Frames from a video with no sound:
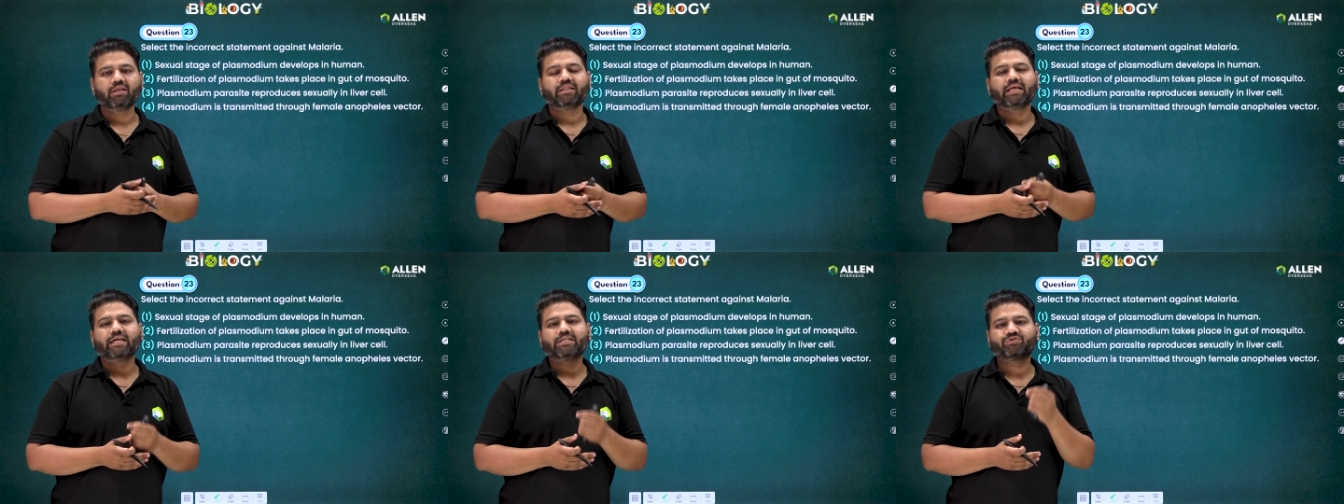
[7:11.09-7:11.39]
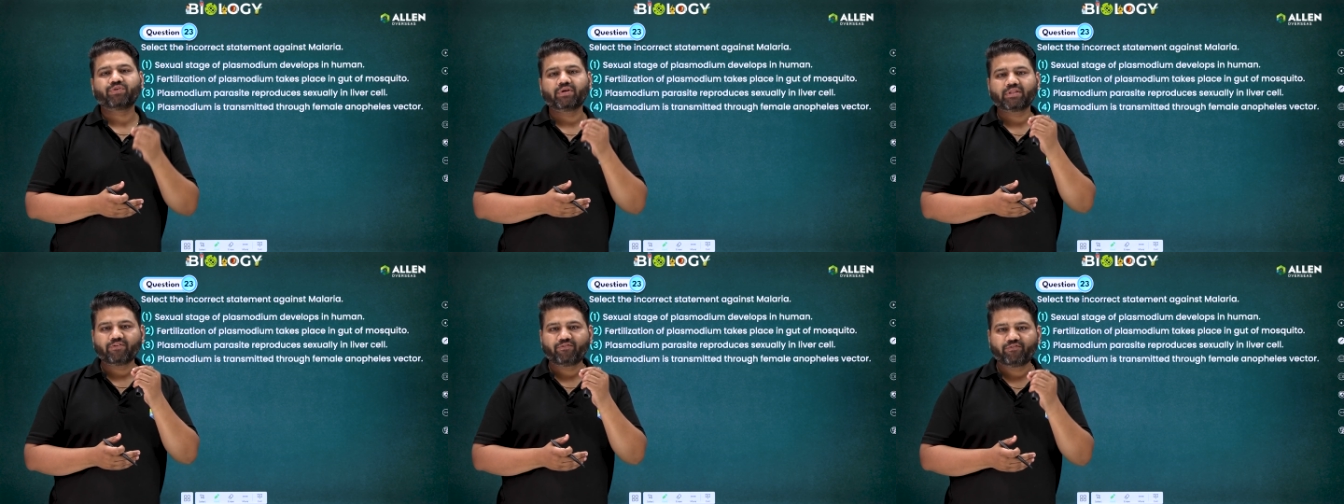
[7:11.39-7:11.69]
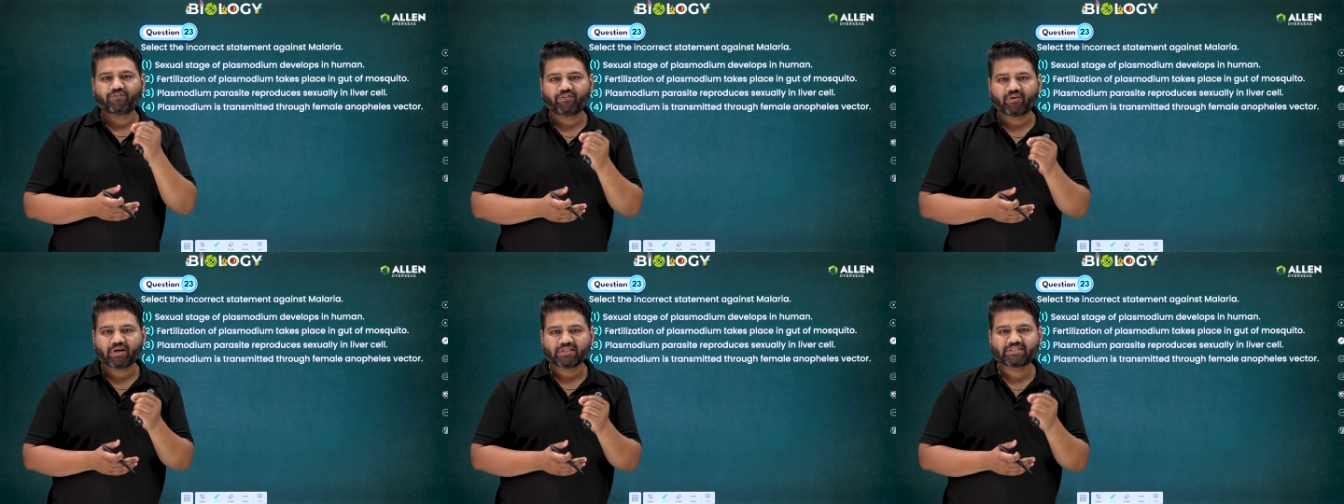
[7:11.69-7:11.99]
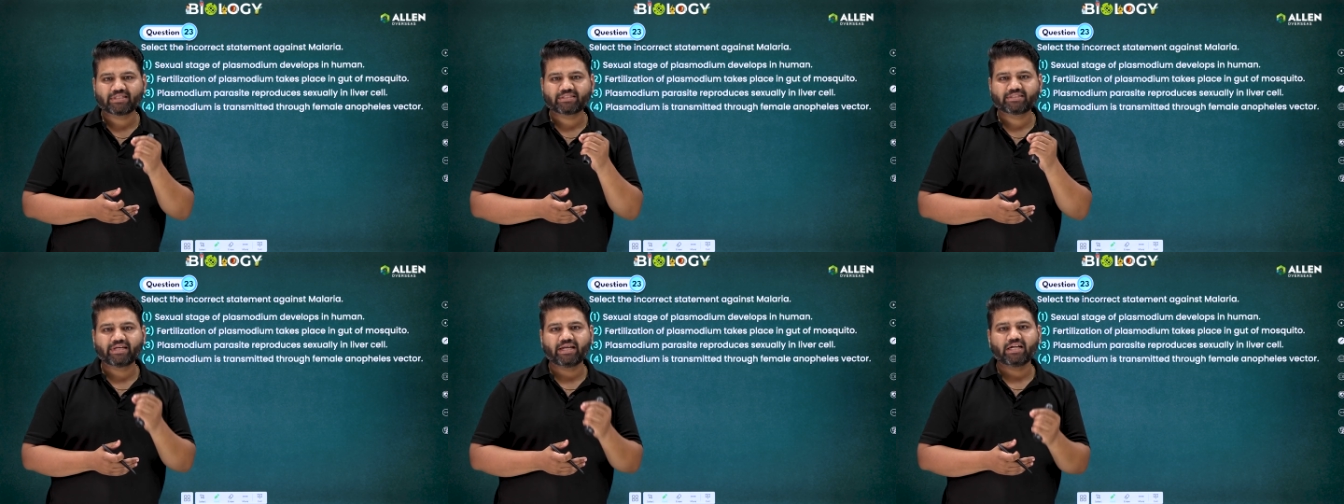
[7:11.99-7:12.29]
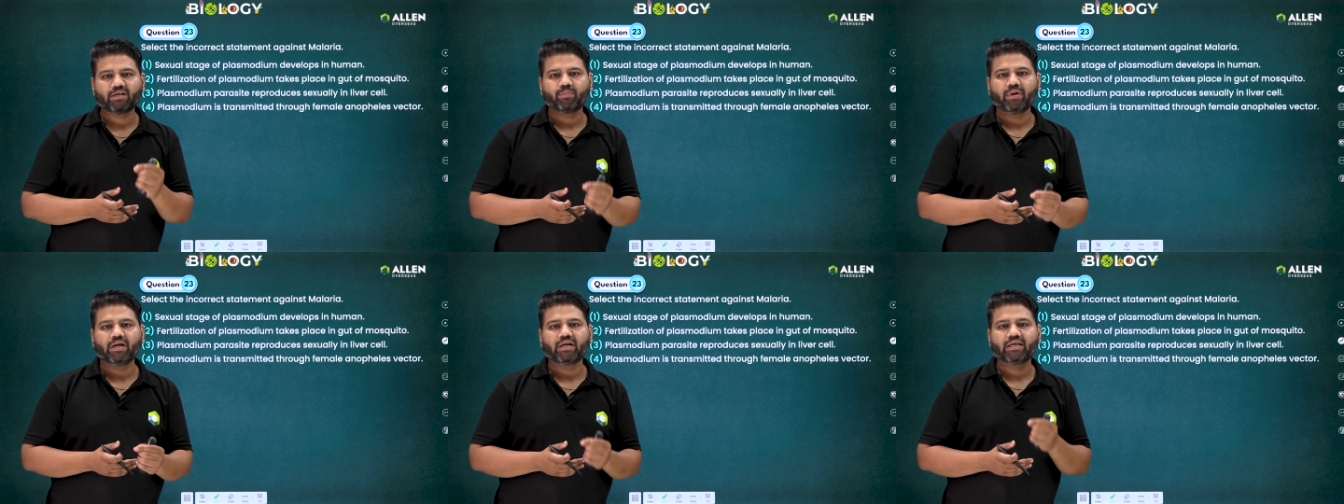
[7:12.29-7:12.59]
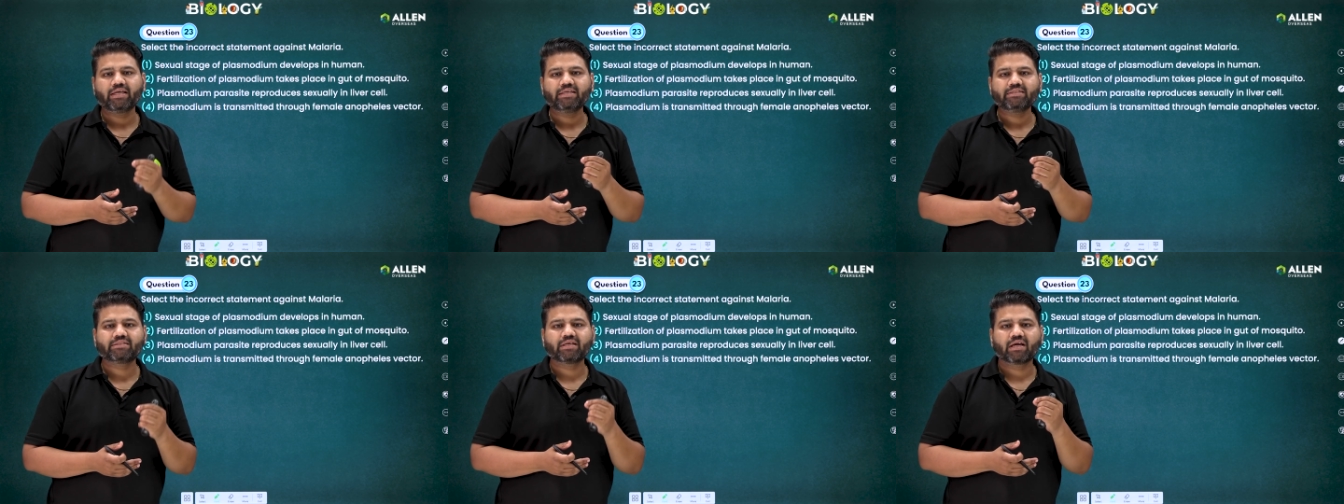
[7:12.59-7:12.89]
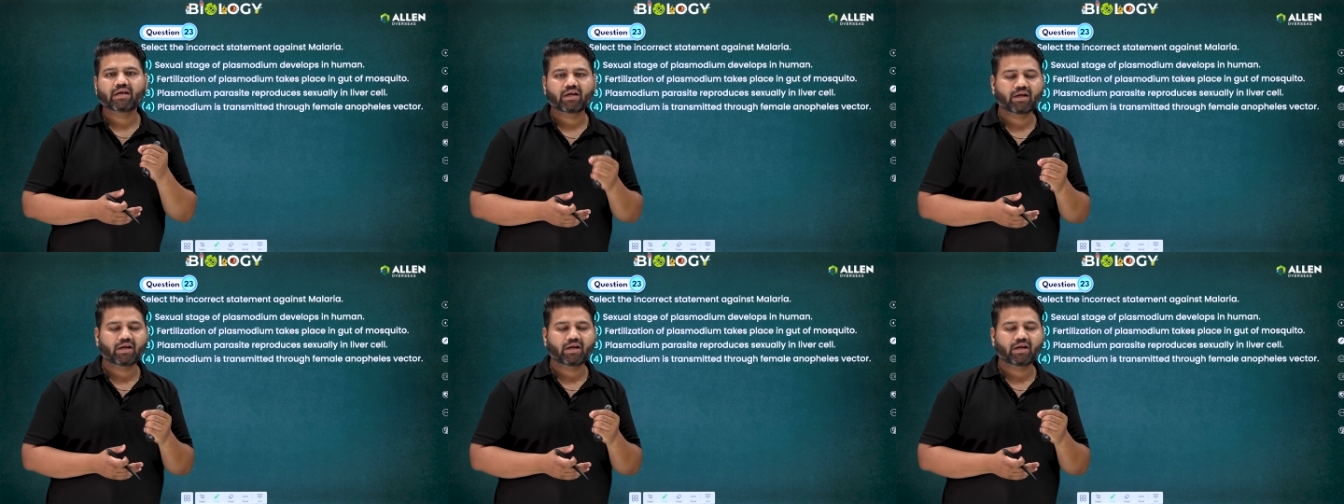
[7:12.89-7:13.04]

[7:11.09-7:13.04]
That's why the first statement is